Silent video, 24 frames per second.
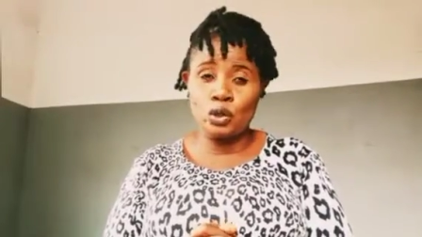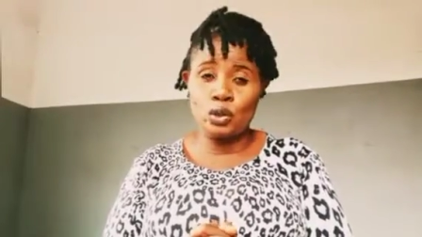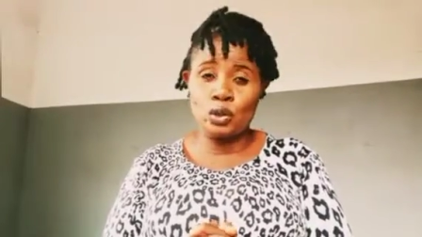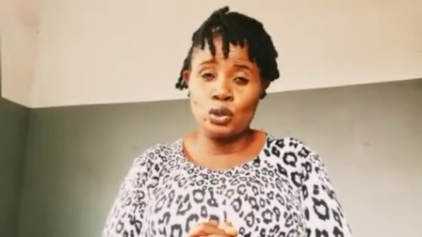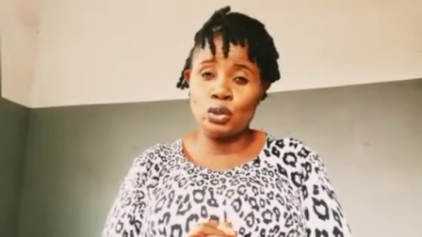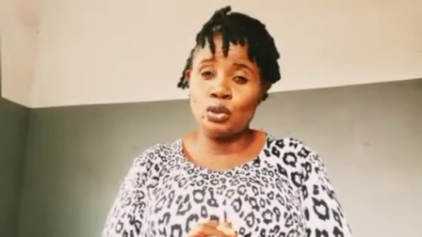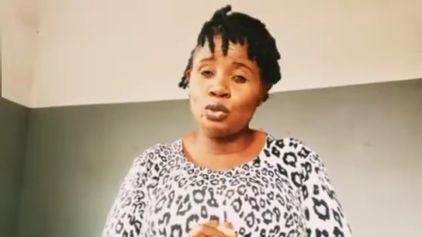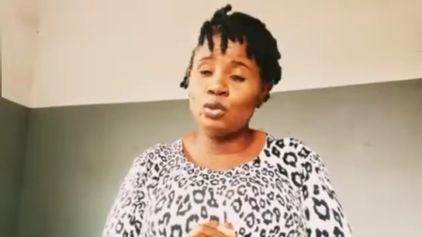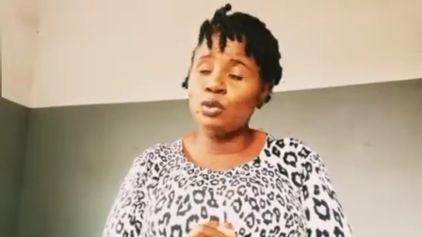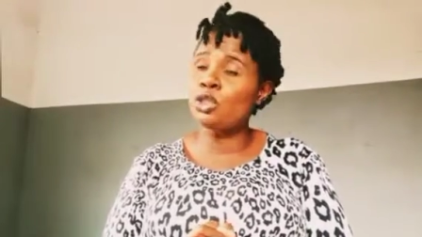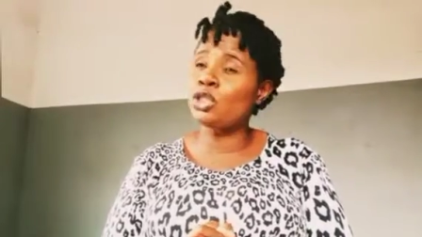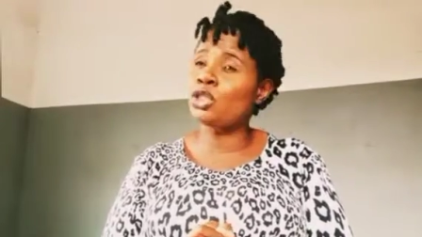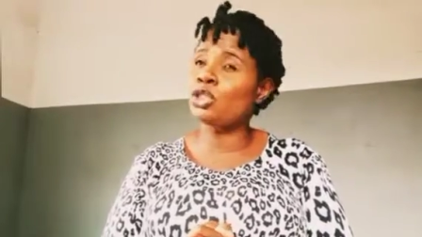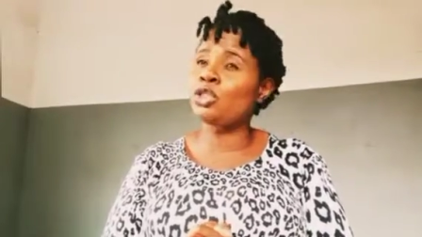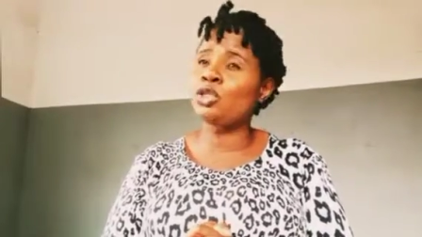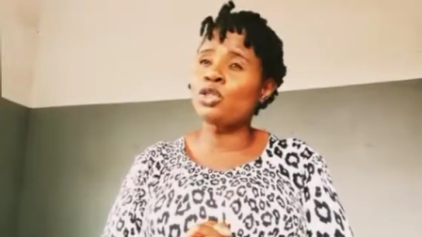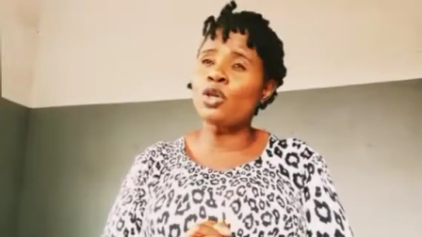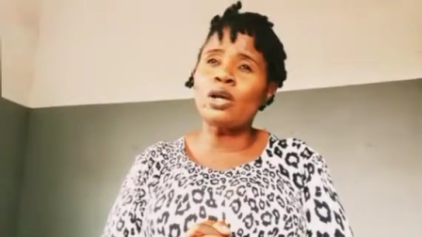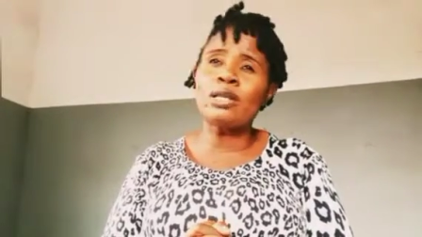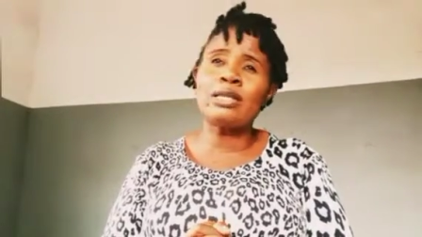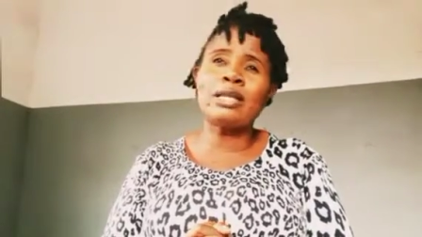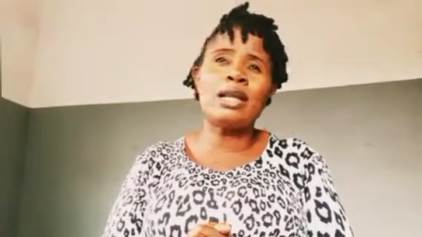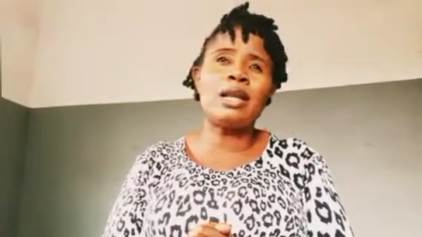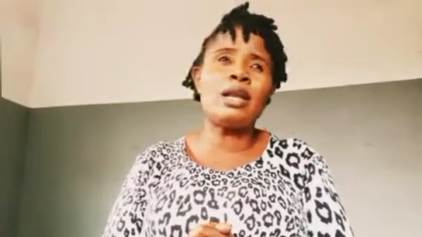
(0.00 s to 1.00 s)
sudden
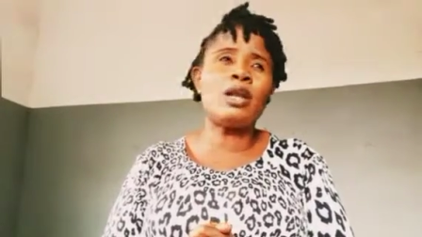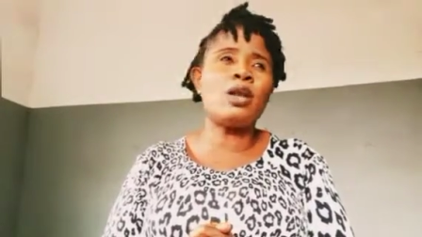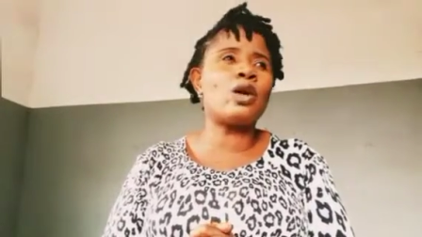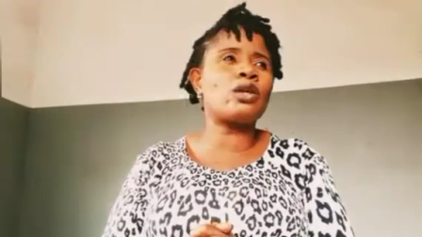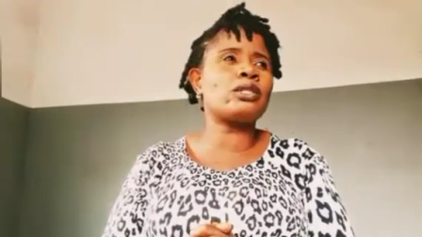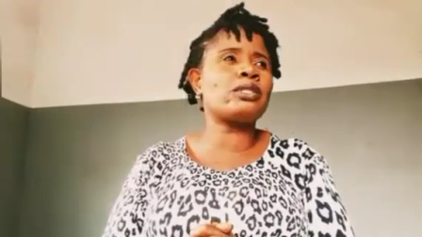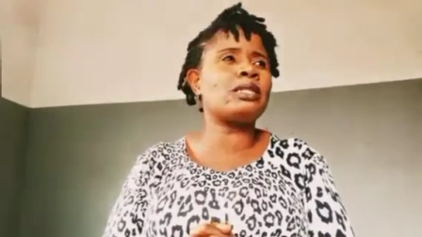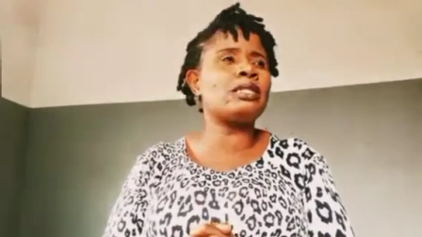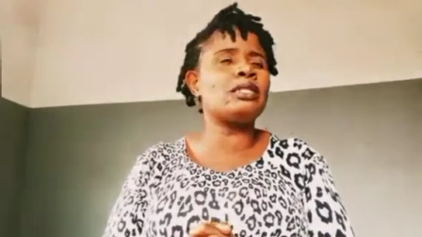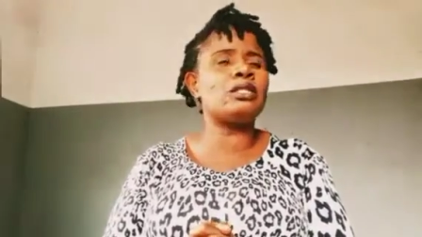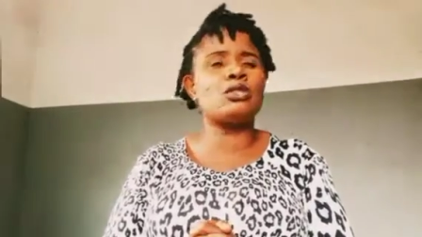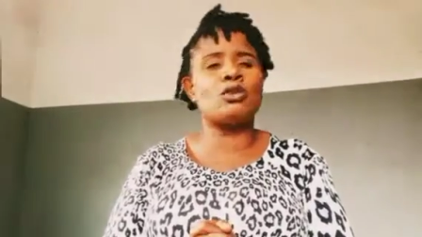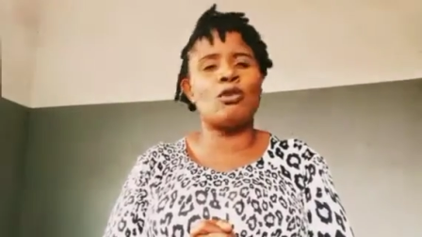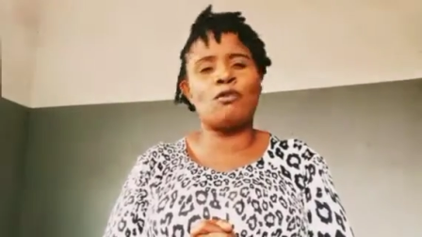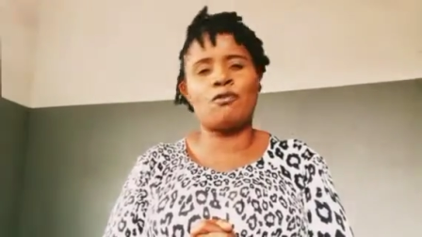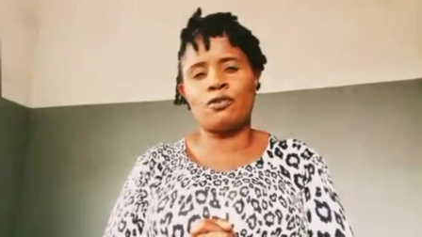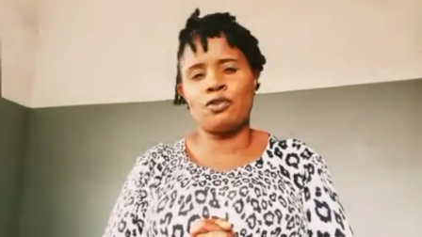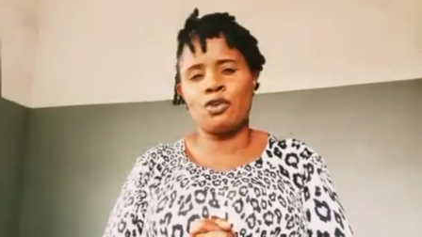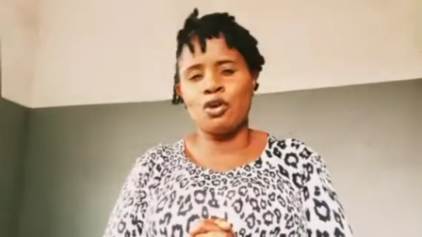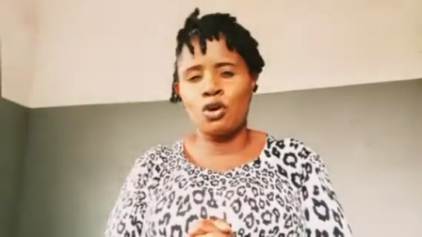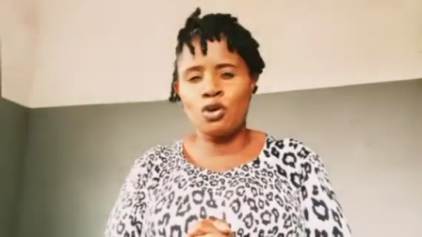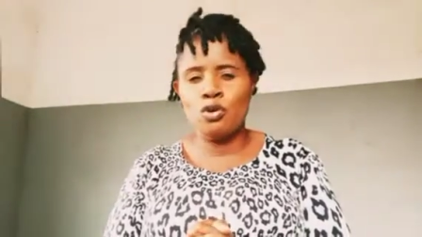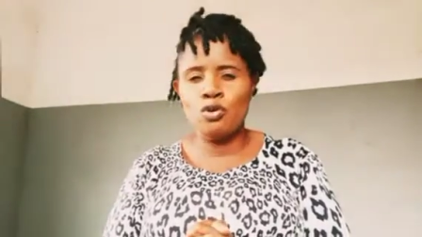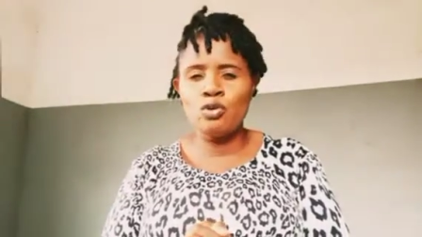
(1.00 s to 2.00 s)
losses of your
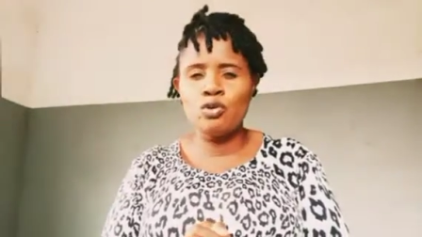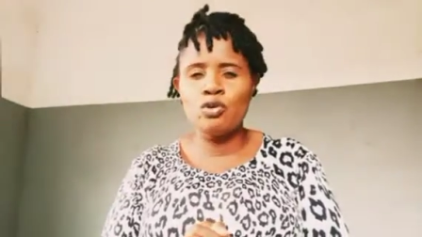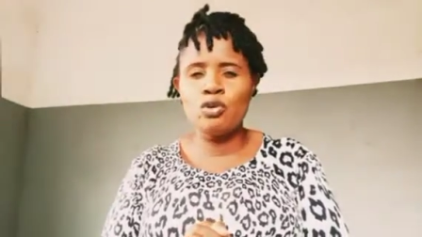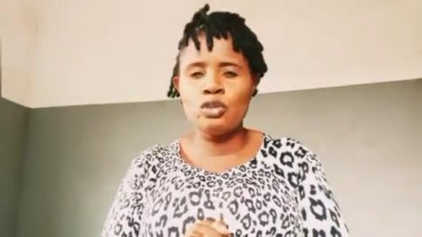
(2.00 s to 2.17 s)
goods,